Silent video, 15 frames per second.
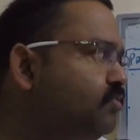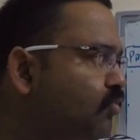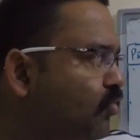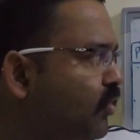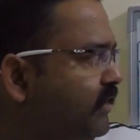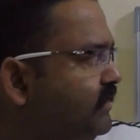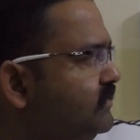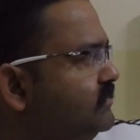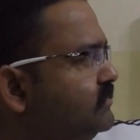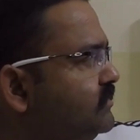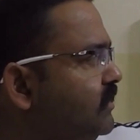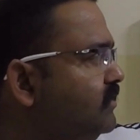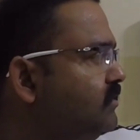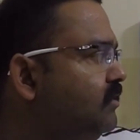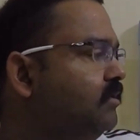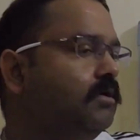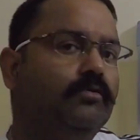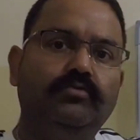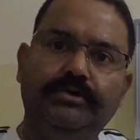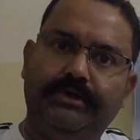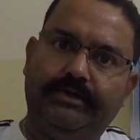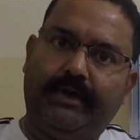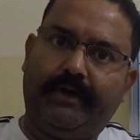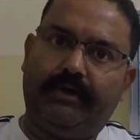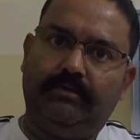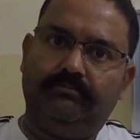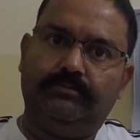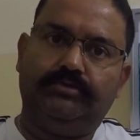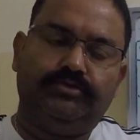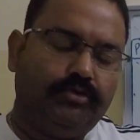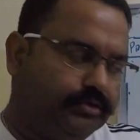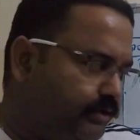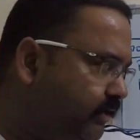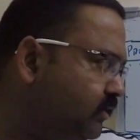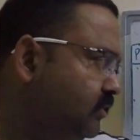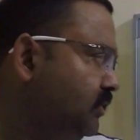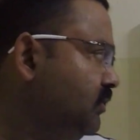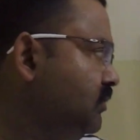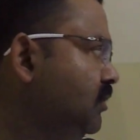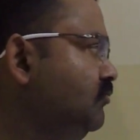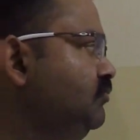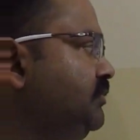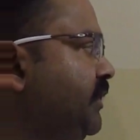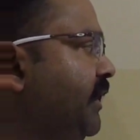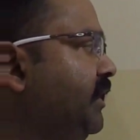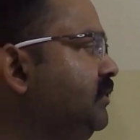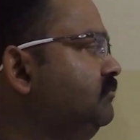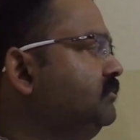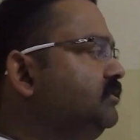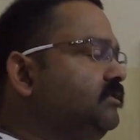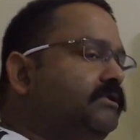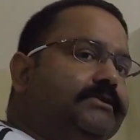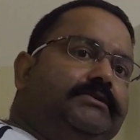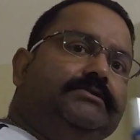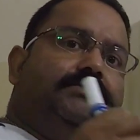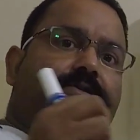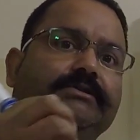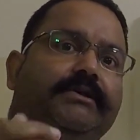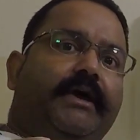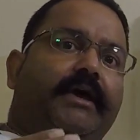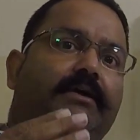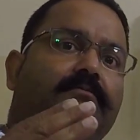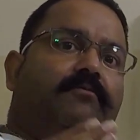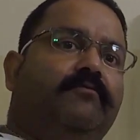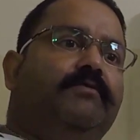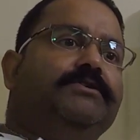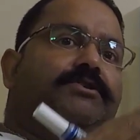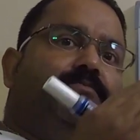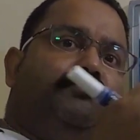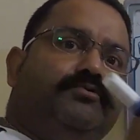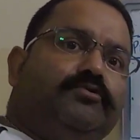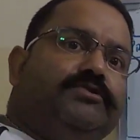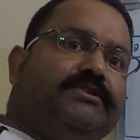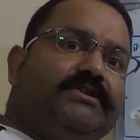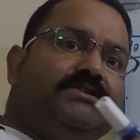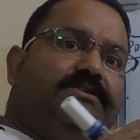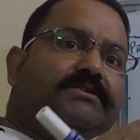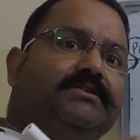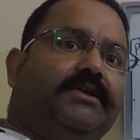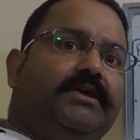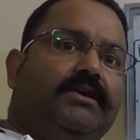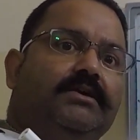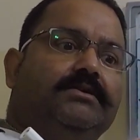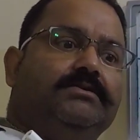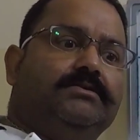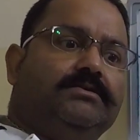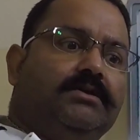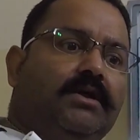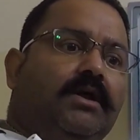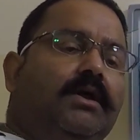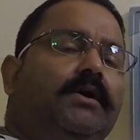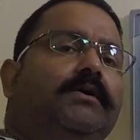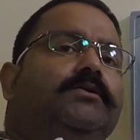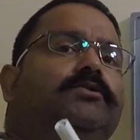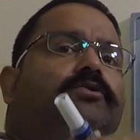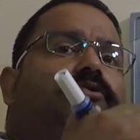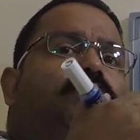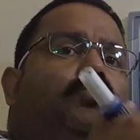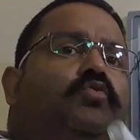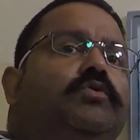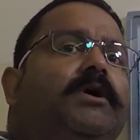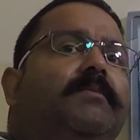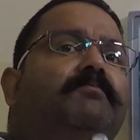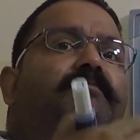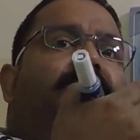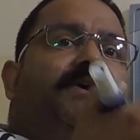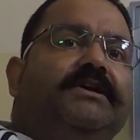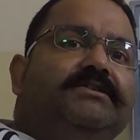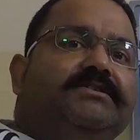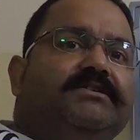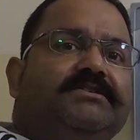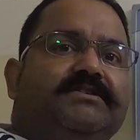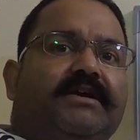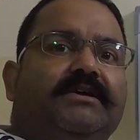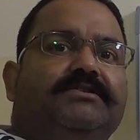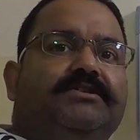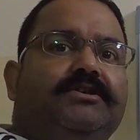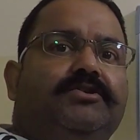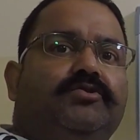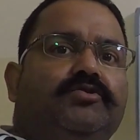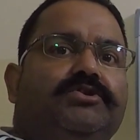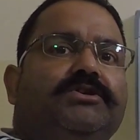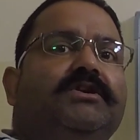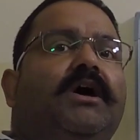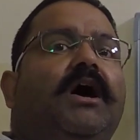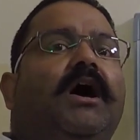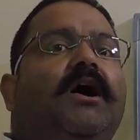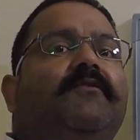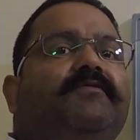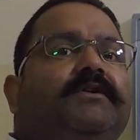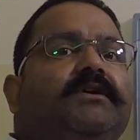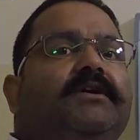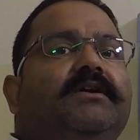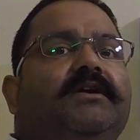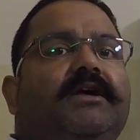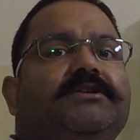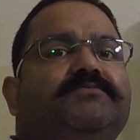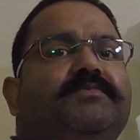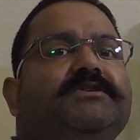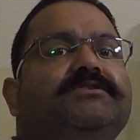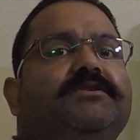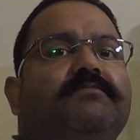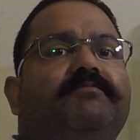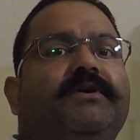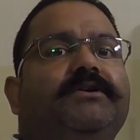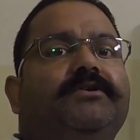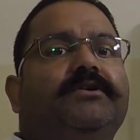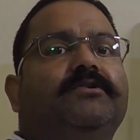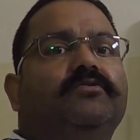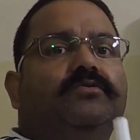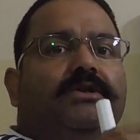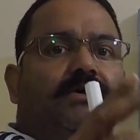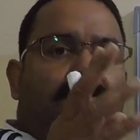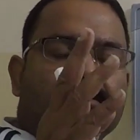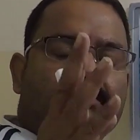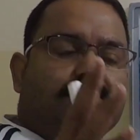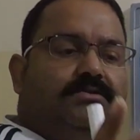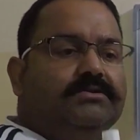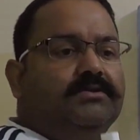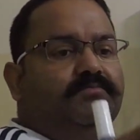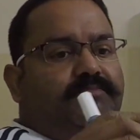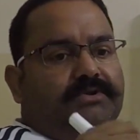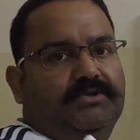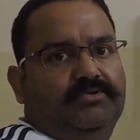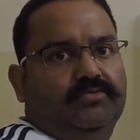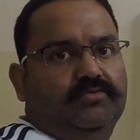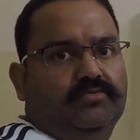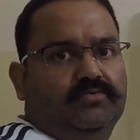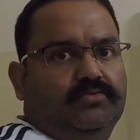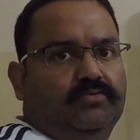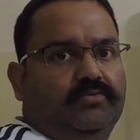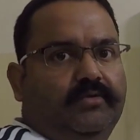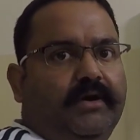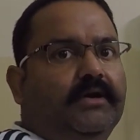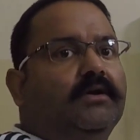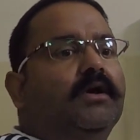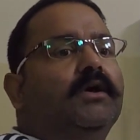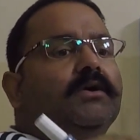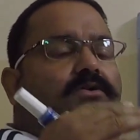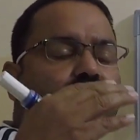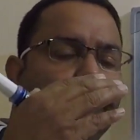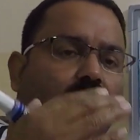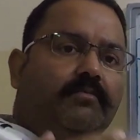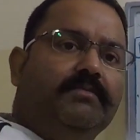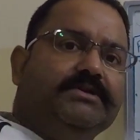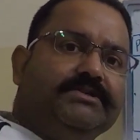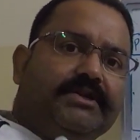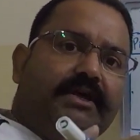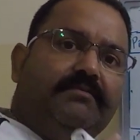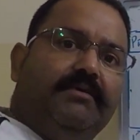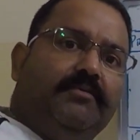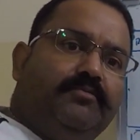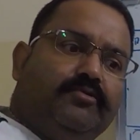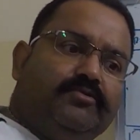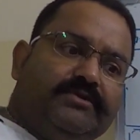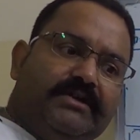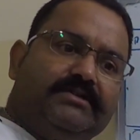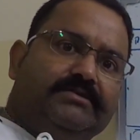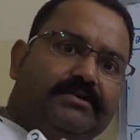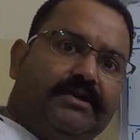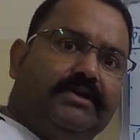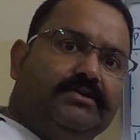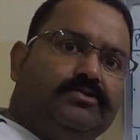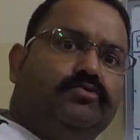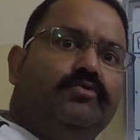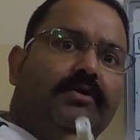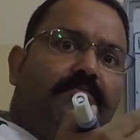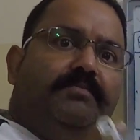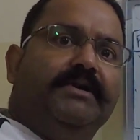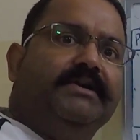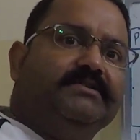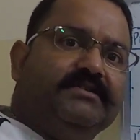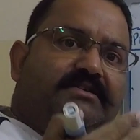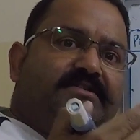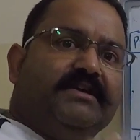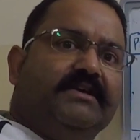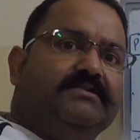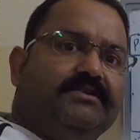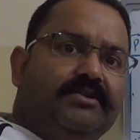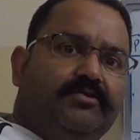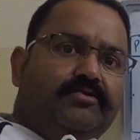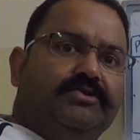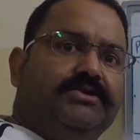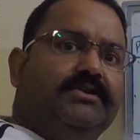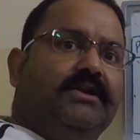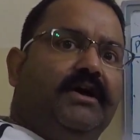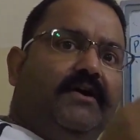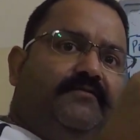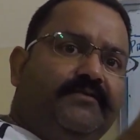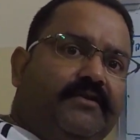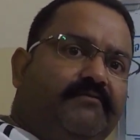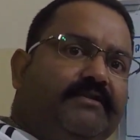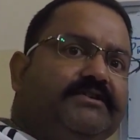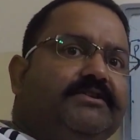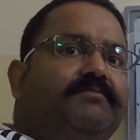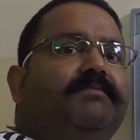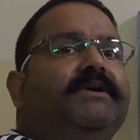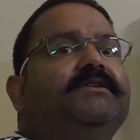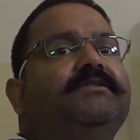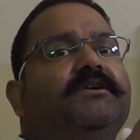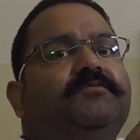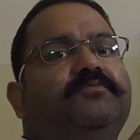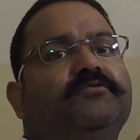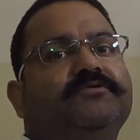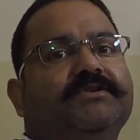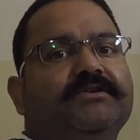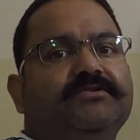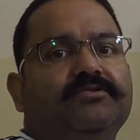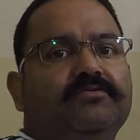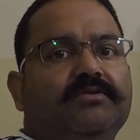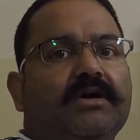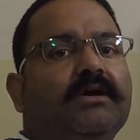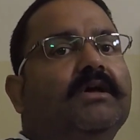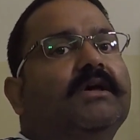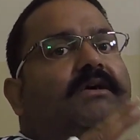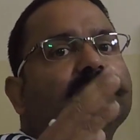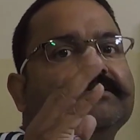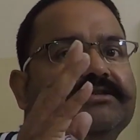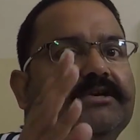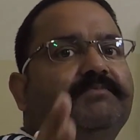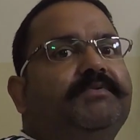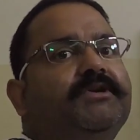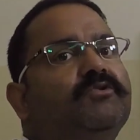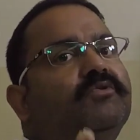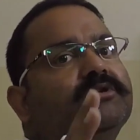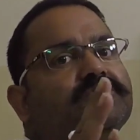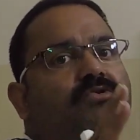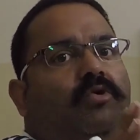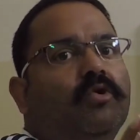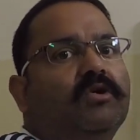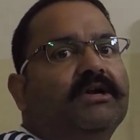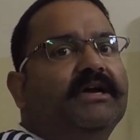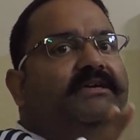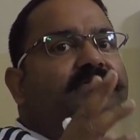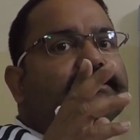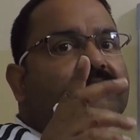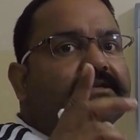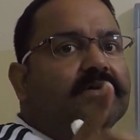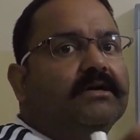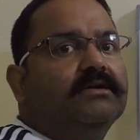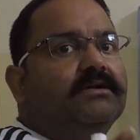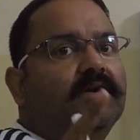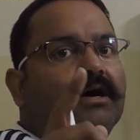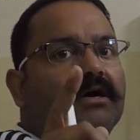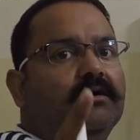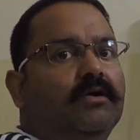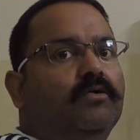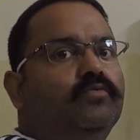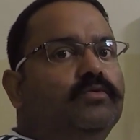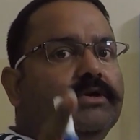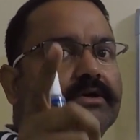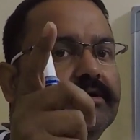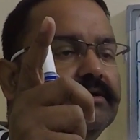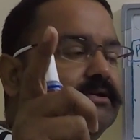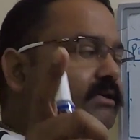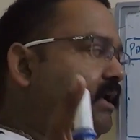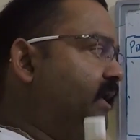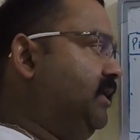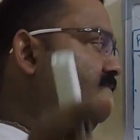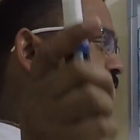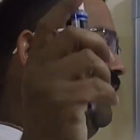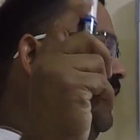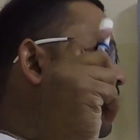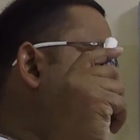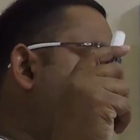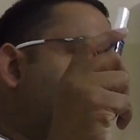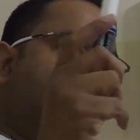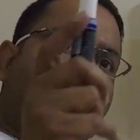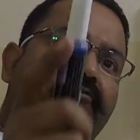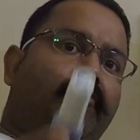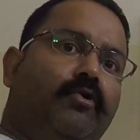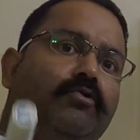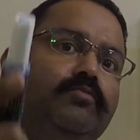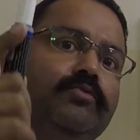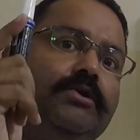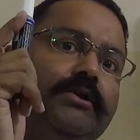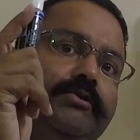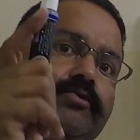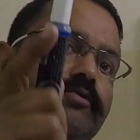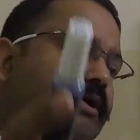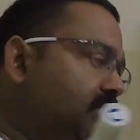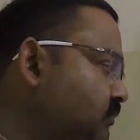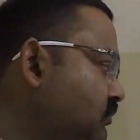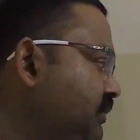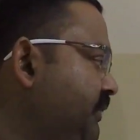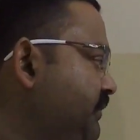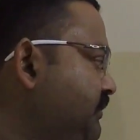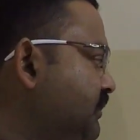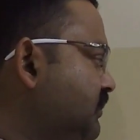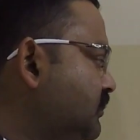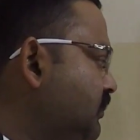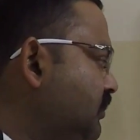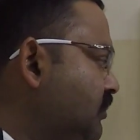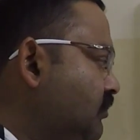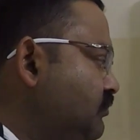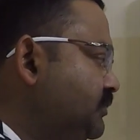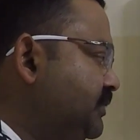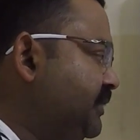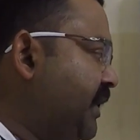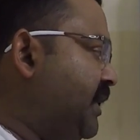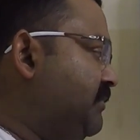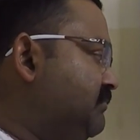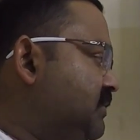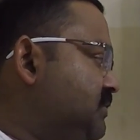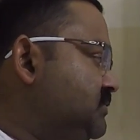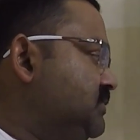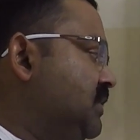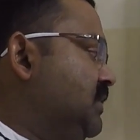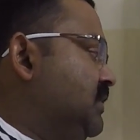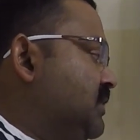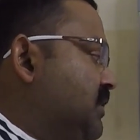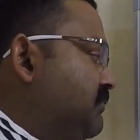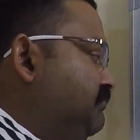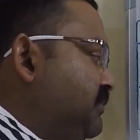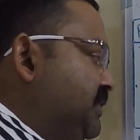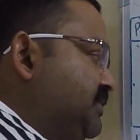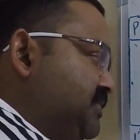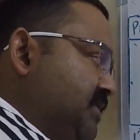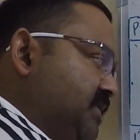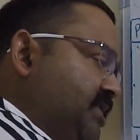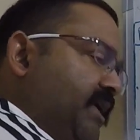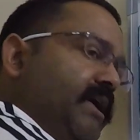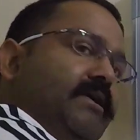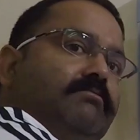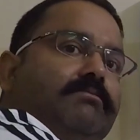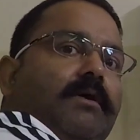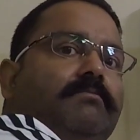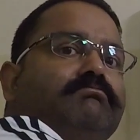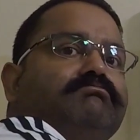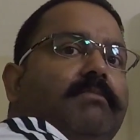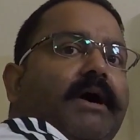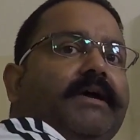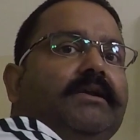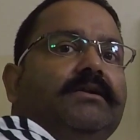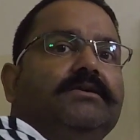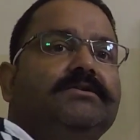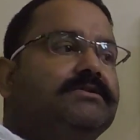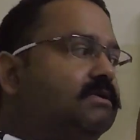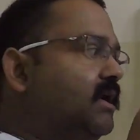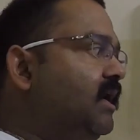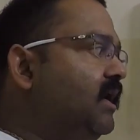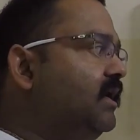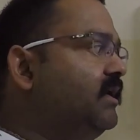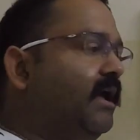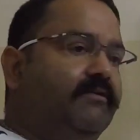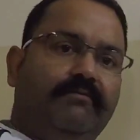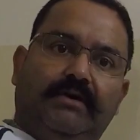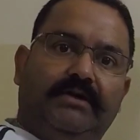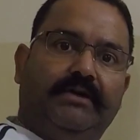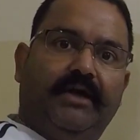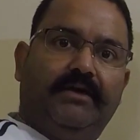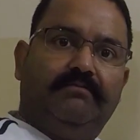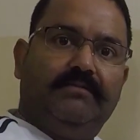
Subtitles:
what is turnaround time? So turnaround time is the time which a process takes to complete its execution after it has been submitted to the CPU, right? So how much time a process takes to complete its execution after we submit that process to the CPU is called as a turnaround time. And the formula to calculate turnaround time is completion time minus arrival time.